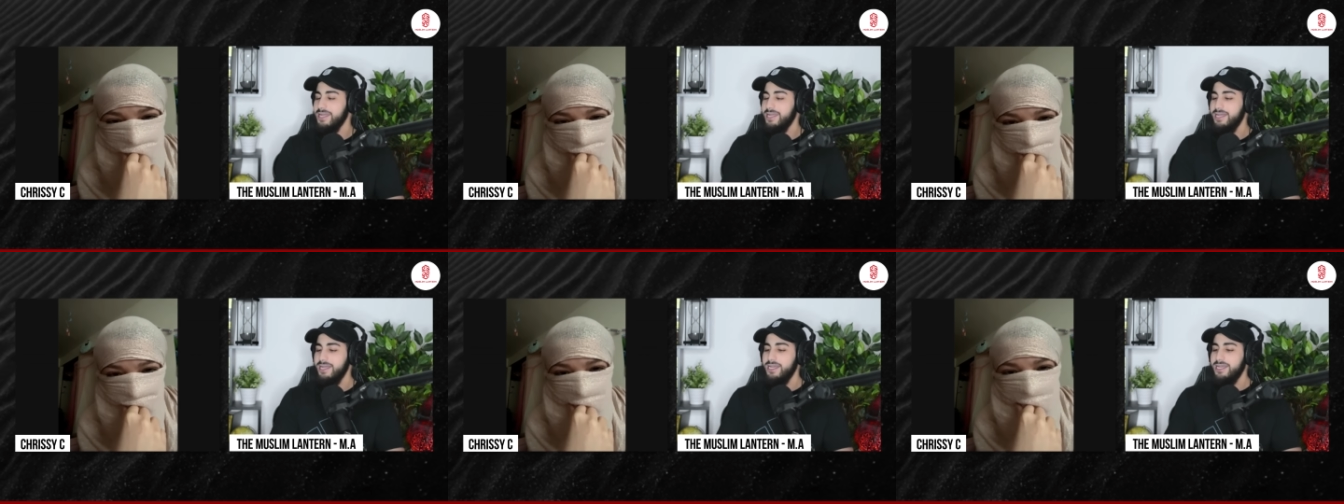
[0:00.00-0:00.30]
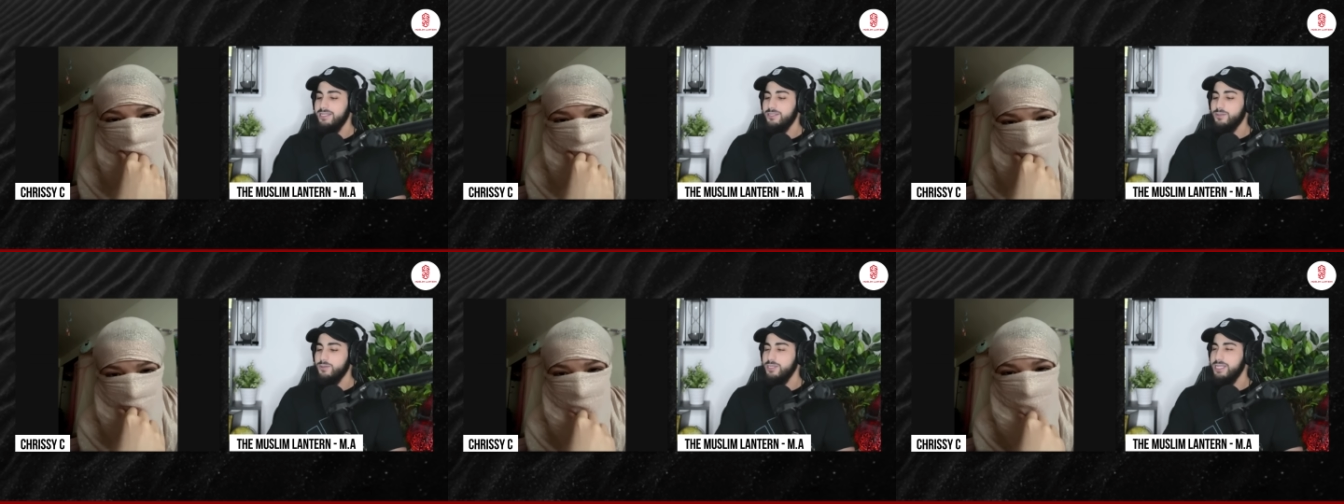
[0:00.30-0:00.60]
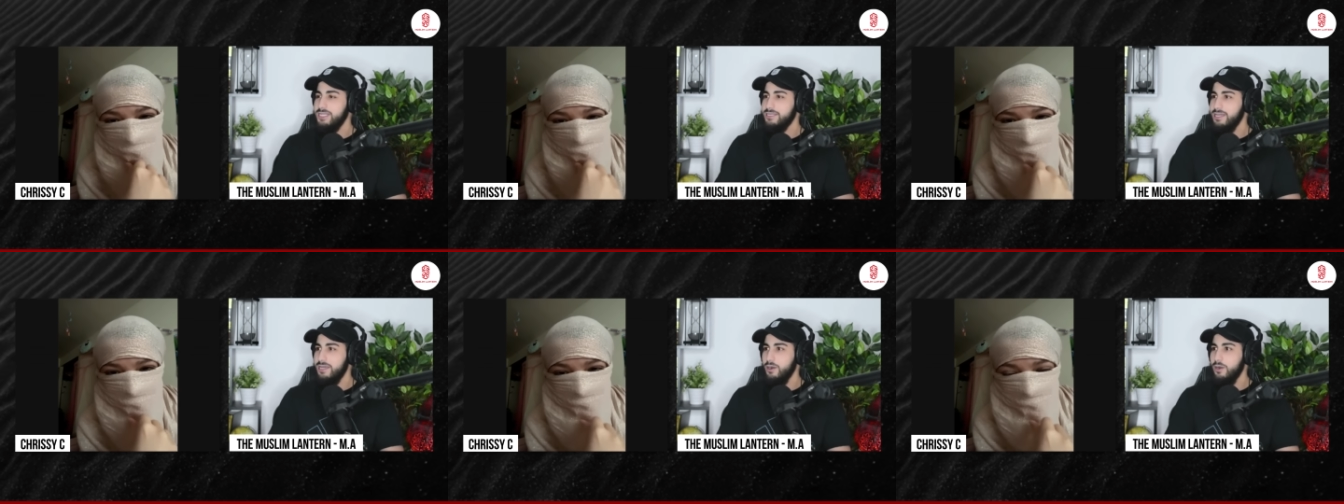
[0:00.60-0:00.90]
So
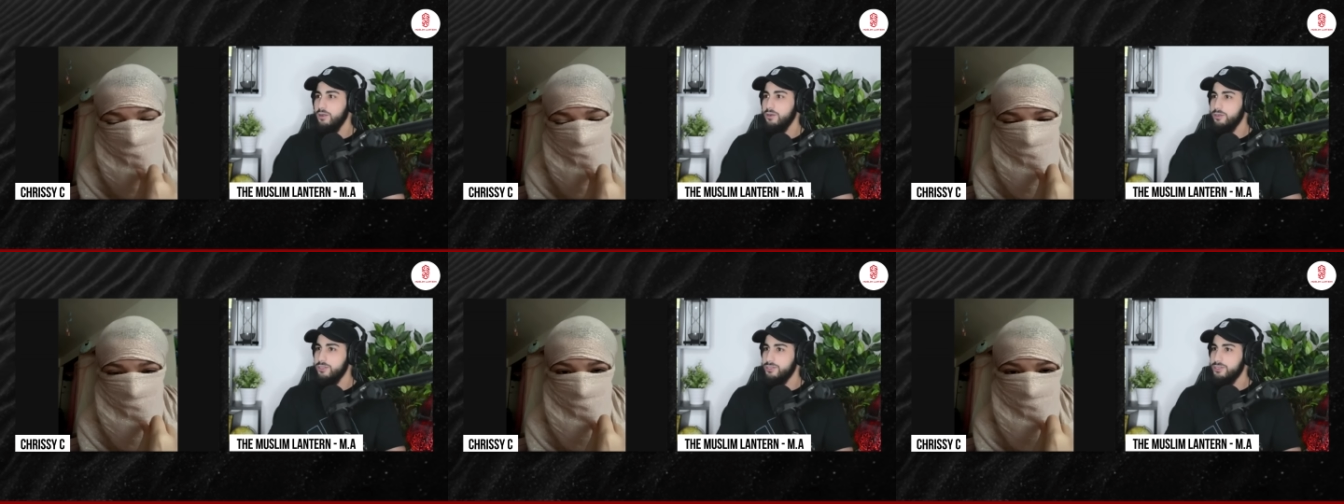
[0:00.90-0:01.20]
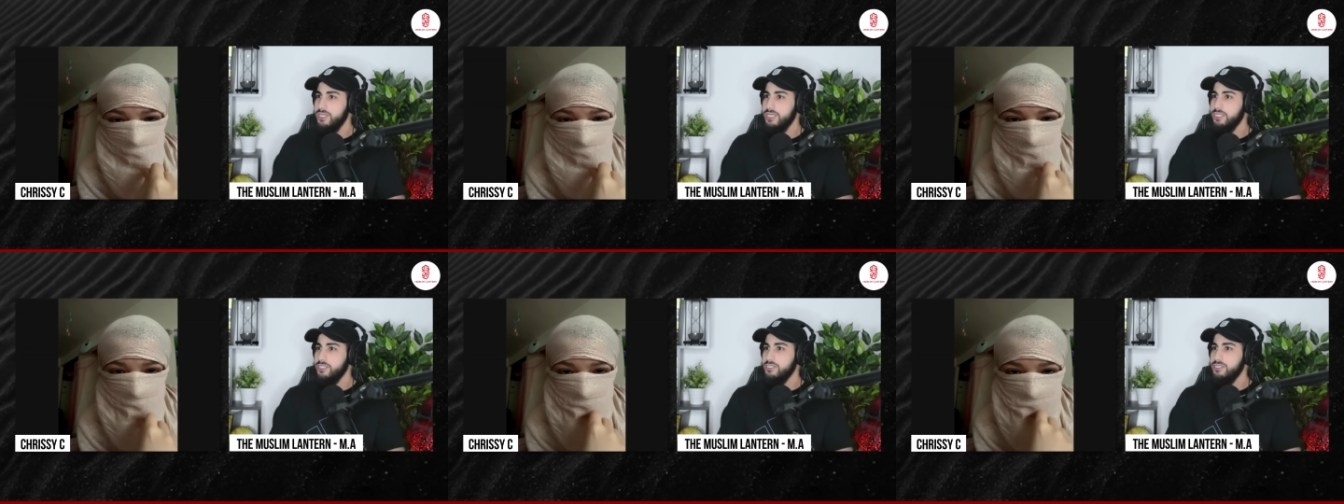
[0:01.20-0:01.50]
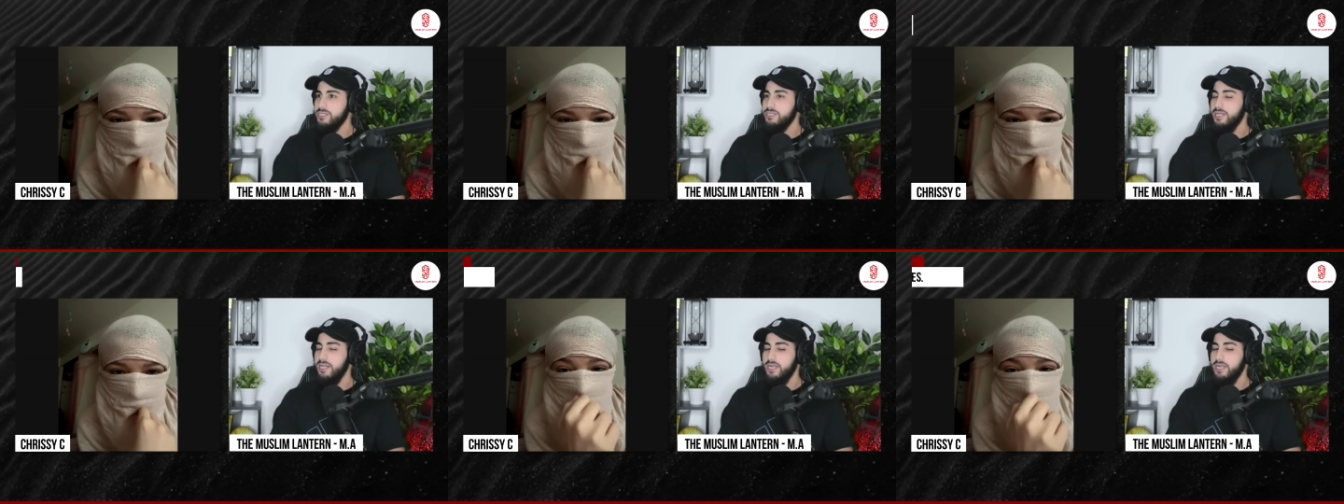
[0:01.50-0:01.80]
these are all contradictions.
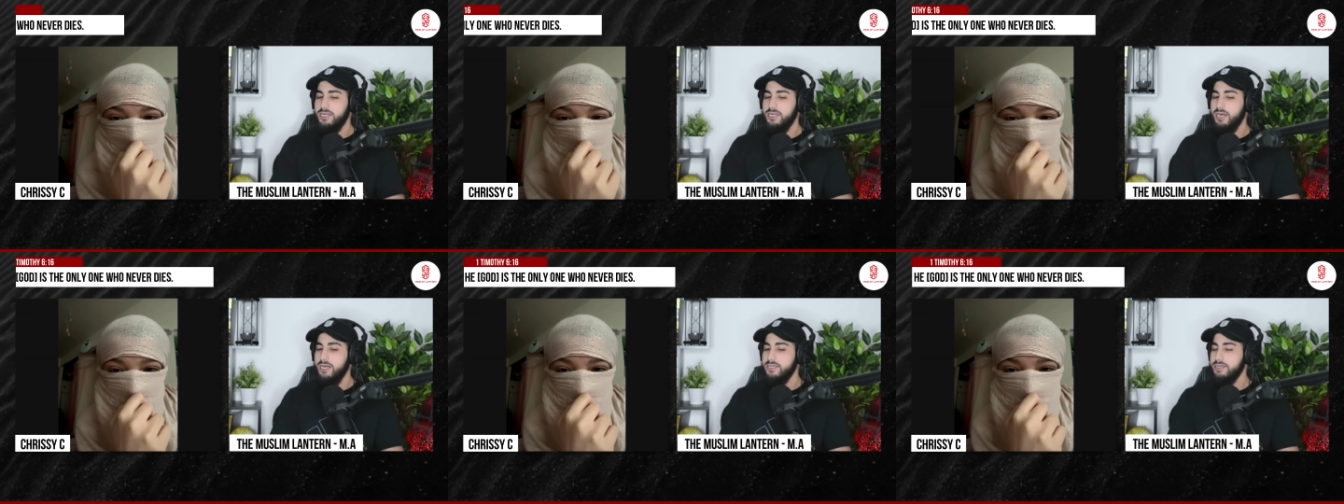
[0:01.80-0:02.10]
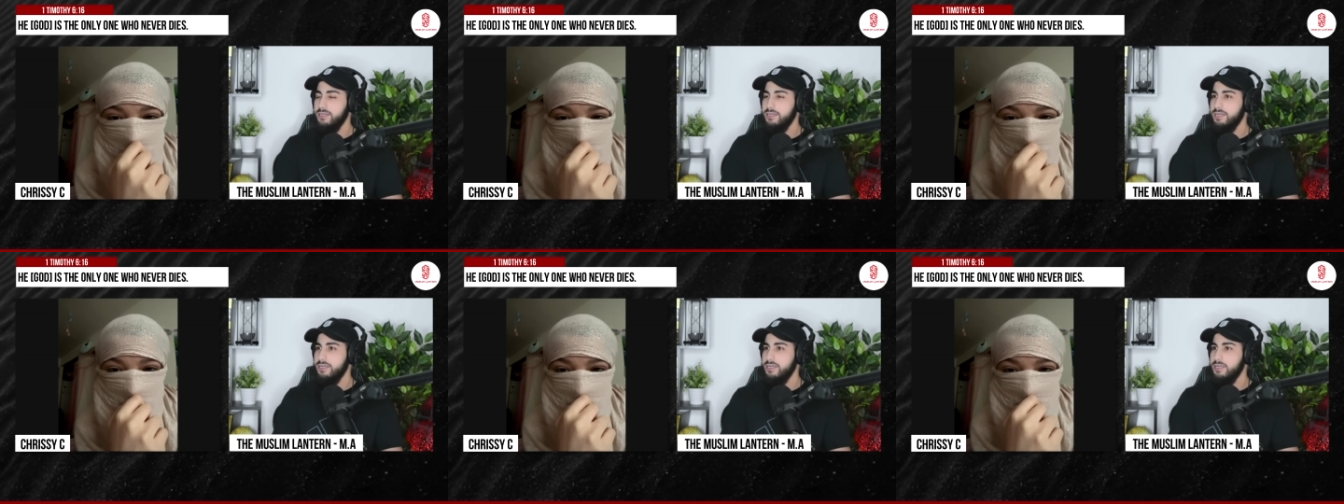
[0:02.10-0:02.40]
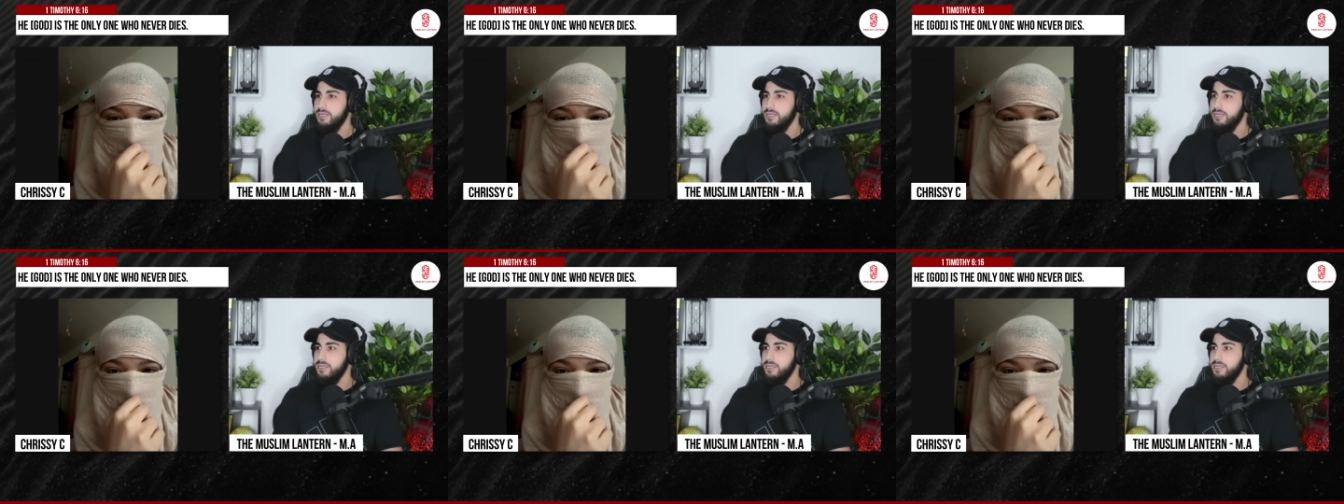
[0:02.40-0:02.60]
Uh, God uh,